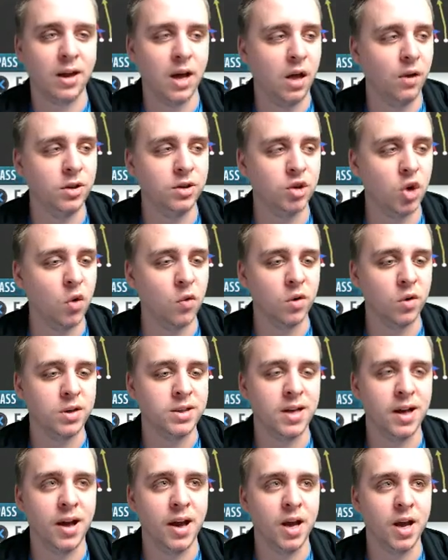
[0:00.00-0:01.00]
that college
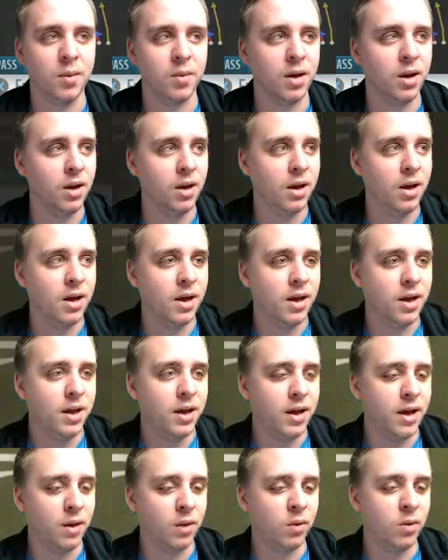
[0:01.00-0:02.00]
overtime,
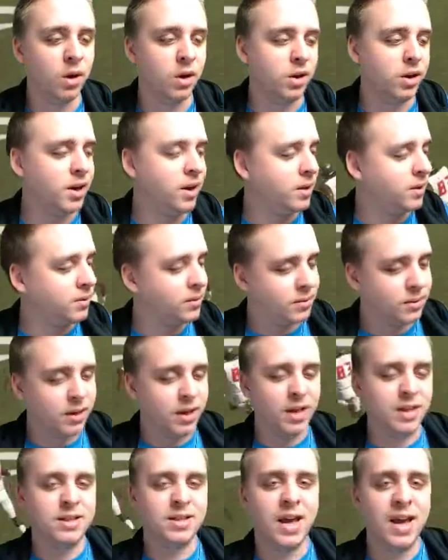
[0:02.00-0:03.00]

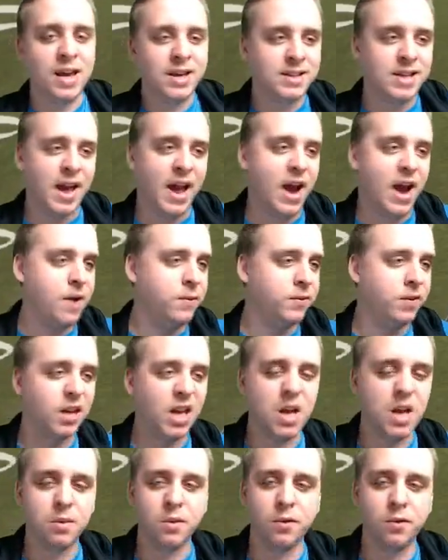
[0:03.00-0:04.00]
it takes half
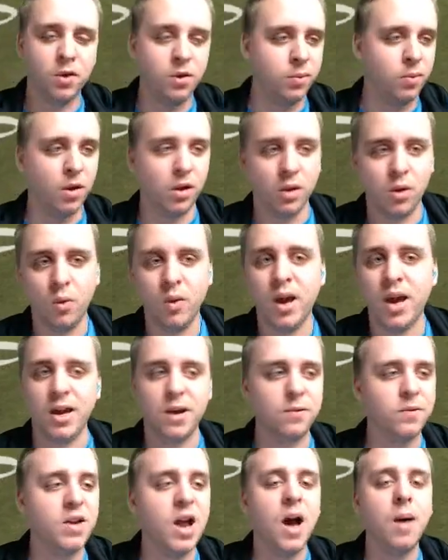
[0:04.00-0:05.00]
the game of football
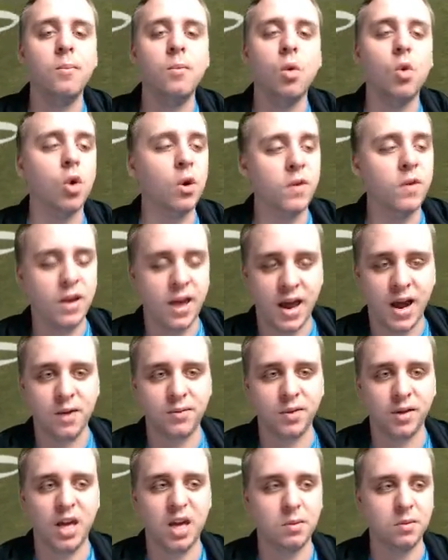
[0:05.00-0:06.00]
away, if not more than
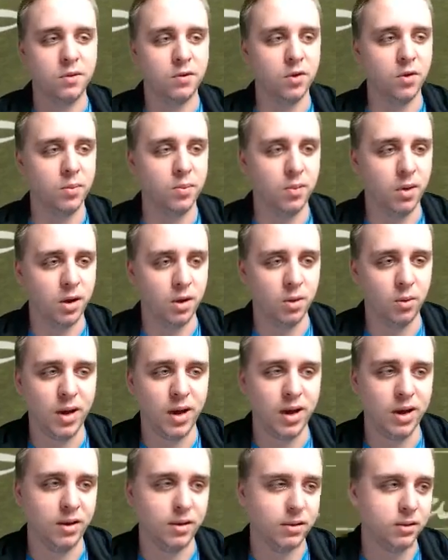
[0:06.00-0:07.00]
half the game of football
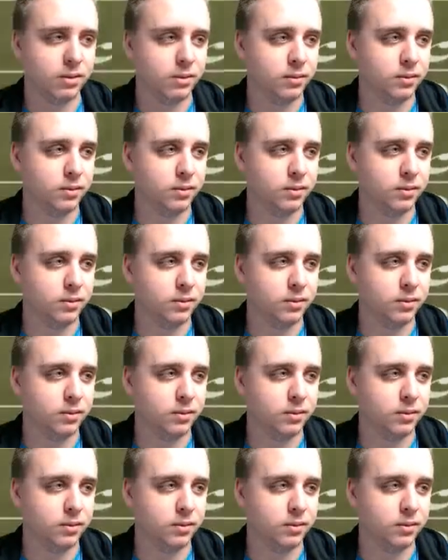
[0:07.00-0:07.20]
away.